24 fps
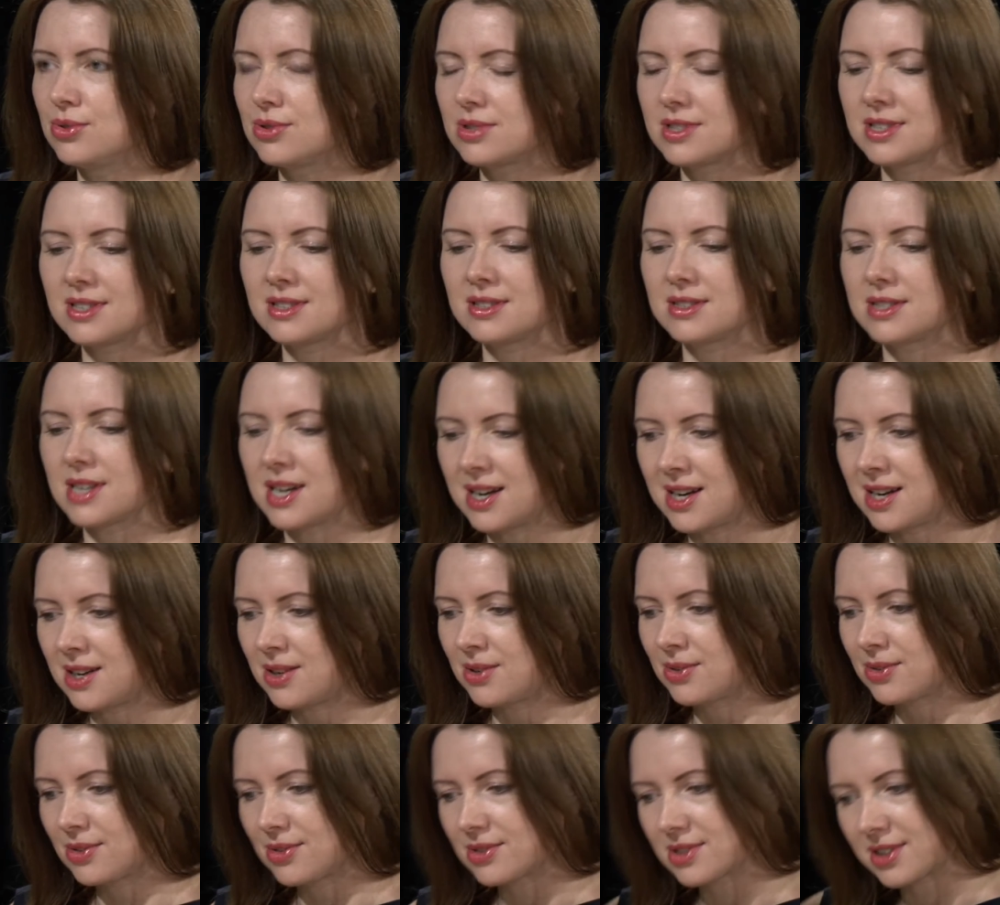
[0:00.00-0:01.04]
you sit
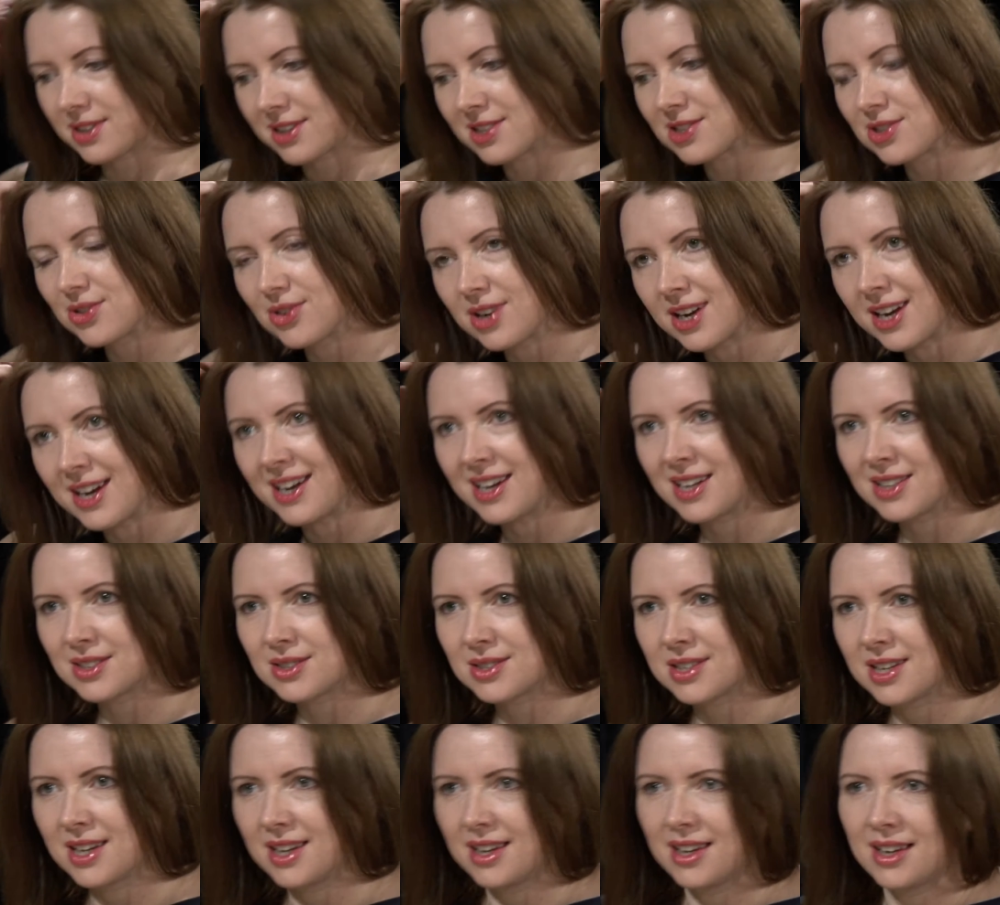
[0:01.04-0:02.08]
down, you scratch your
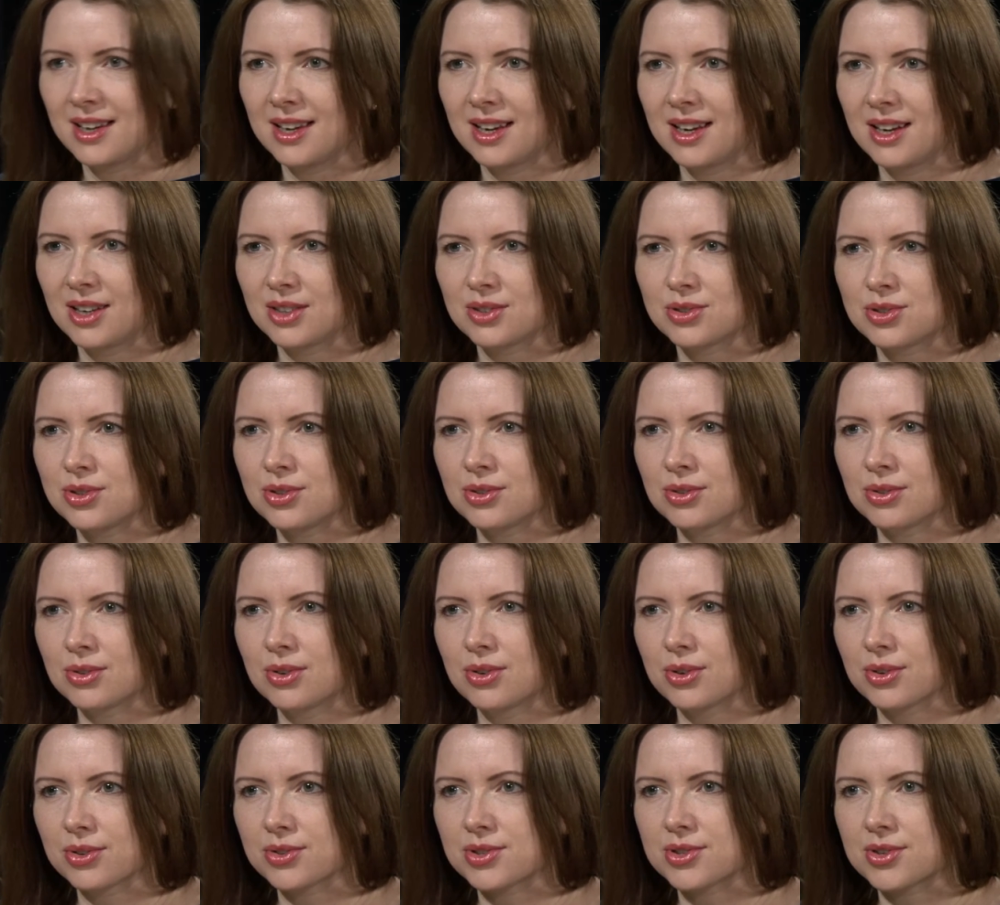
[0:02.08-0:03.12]
head? Do you
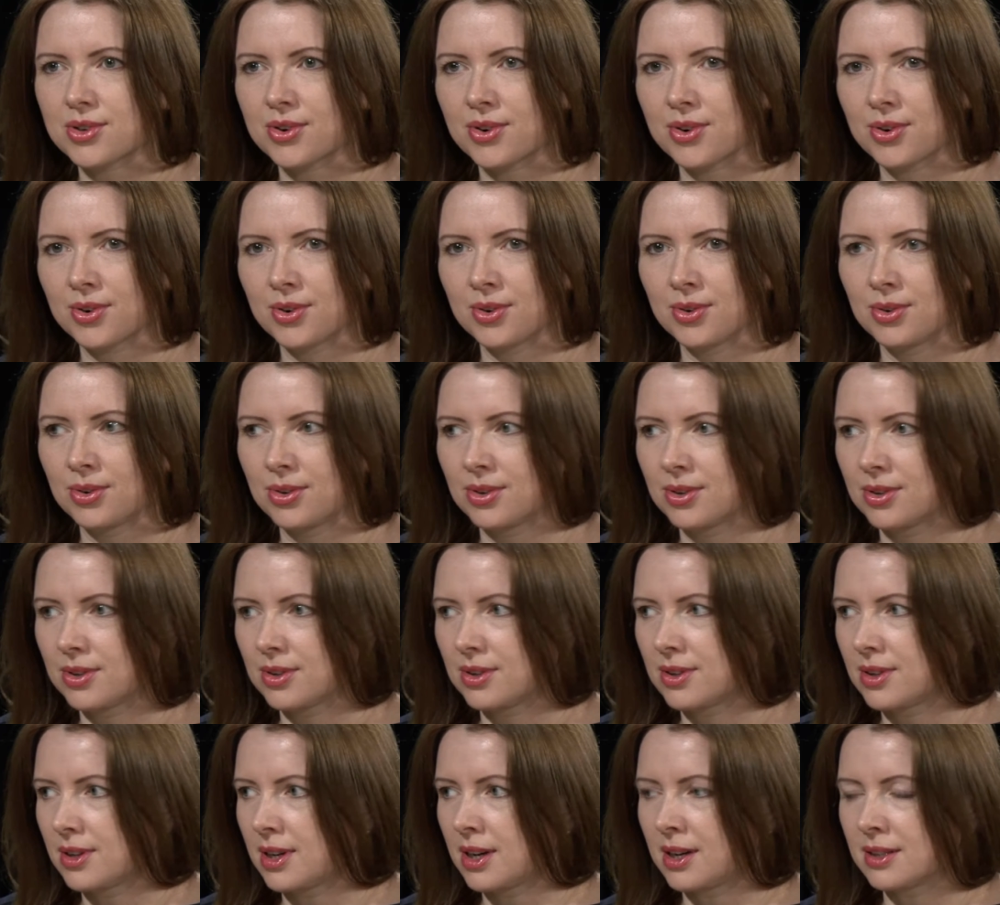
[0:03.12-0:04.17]
go through
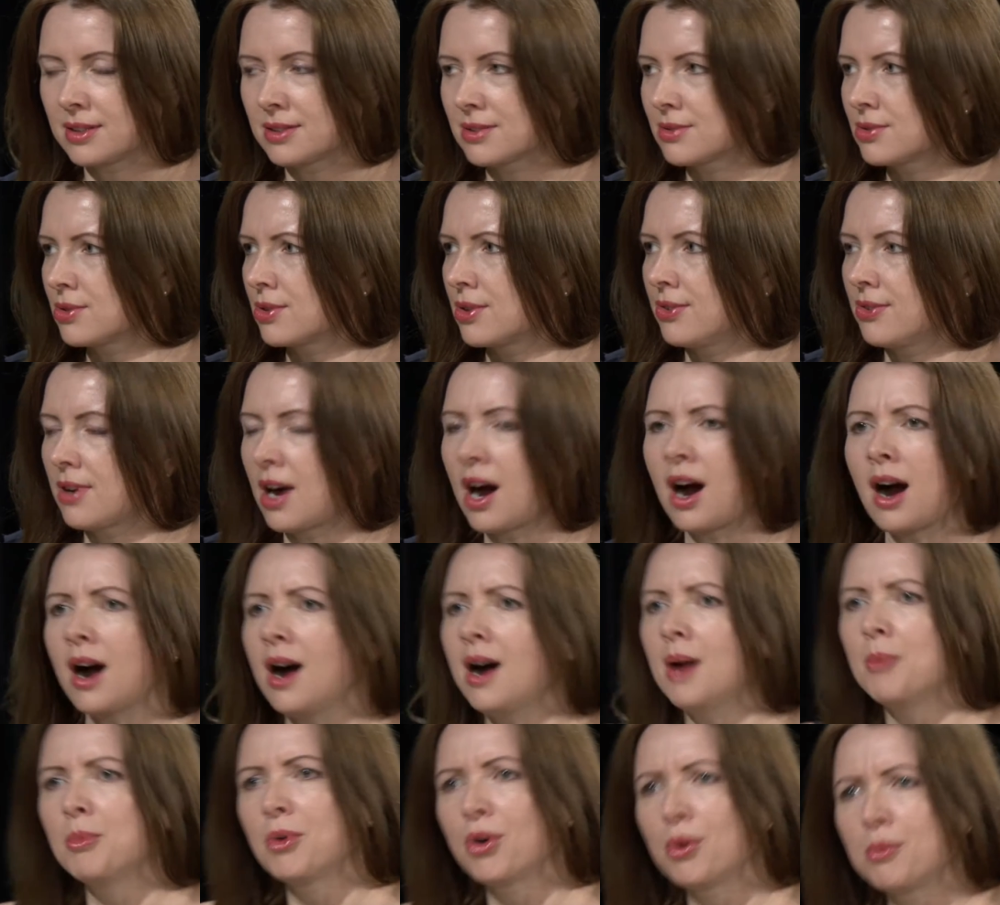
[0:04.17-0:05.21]
sort of
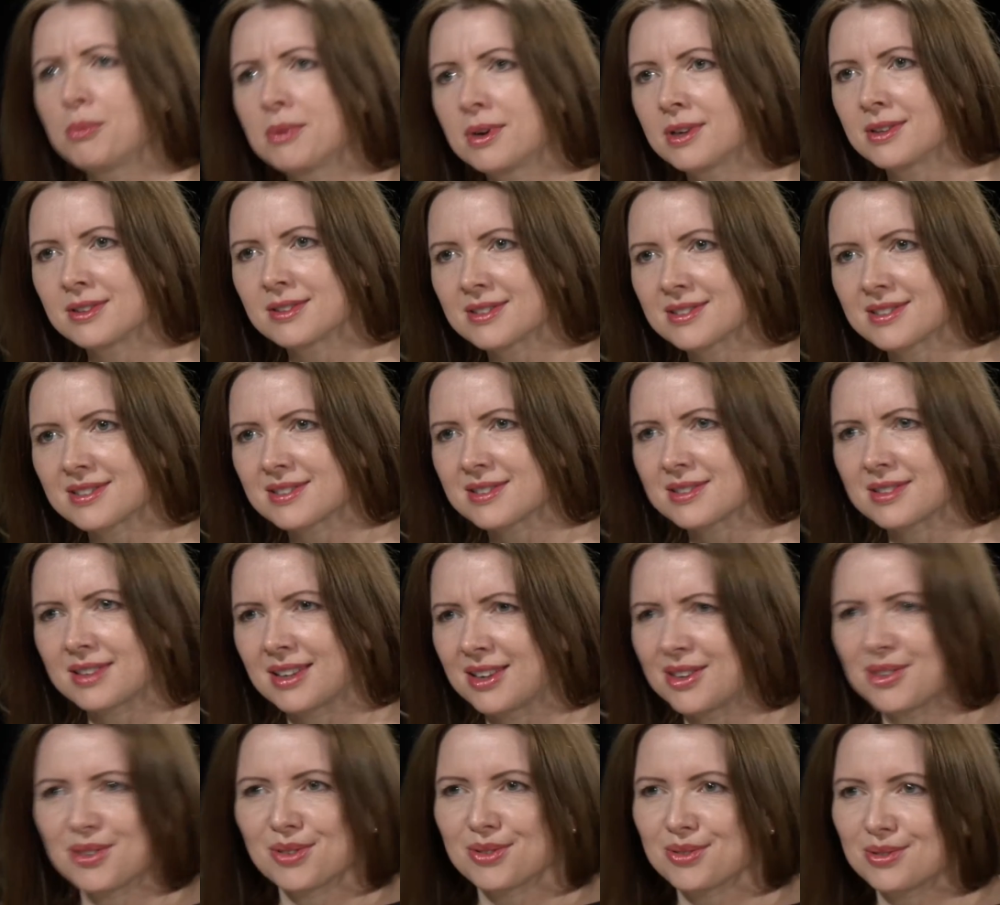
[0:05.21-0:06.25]
aha moments?
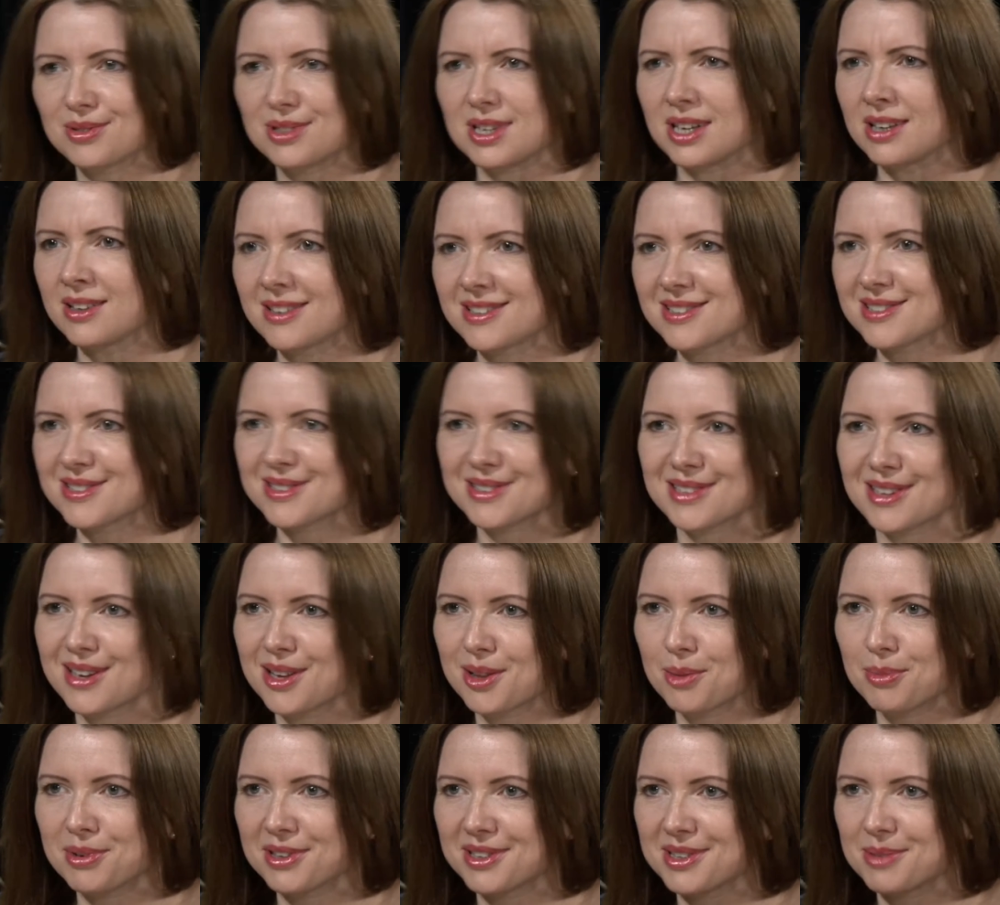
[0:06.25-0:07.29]
Can you tell us a
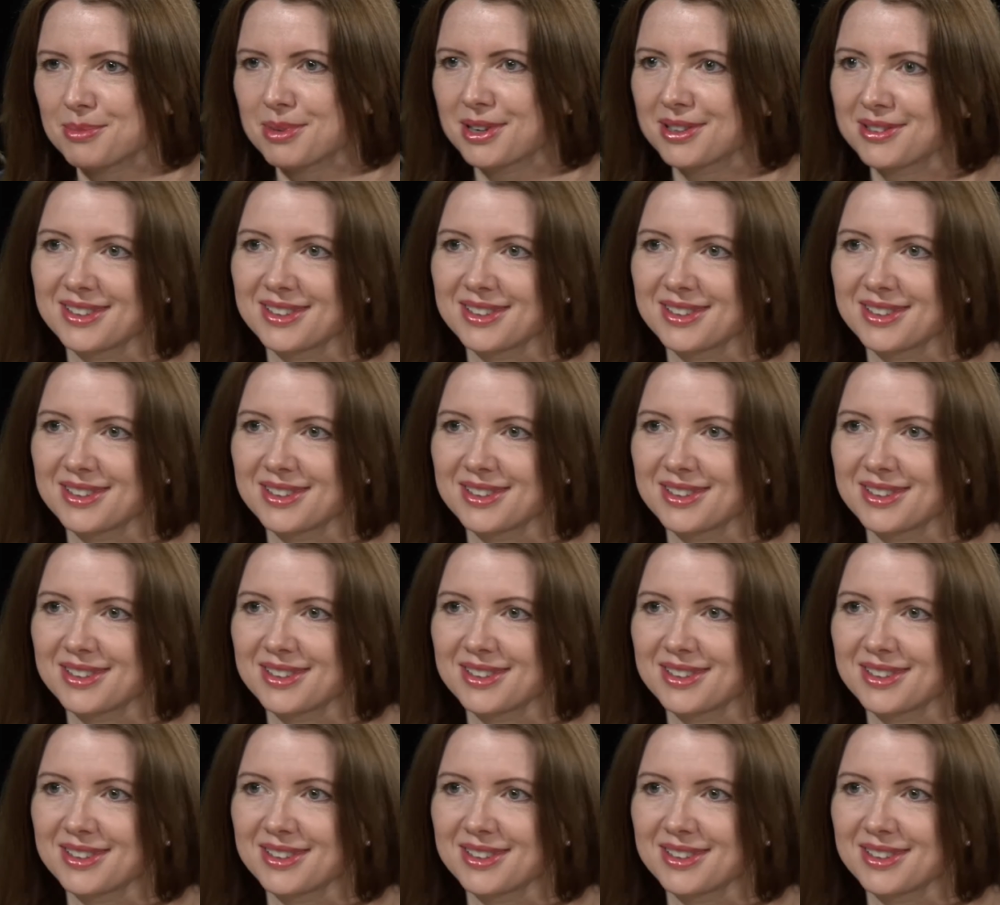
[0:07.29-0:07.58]
little bit about it?